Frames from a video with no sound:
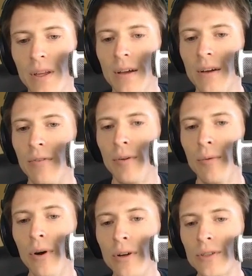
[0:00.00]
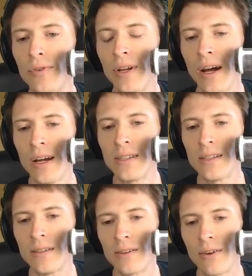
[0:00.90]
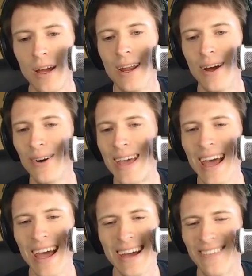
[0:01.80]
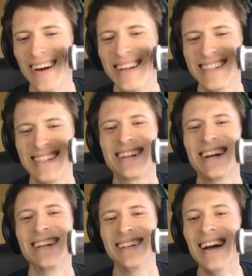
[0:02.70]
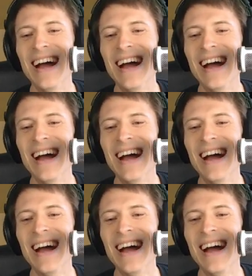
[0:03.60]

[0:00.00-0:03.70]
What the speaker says: Free rooks, free knights. This is great. Okay, what is he trying to do?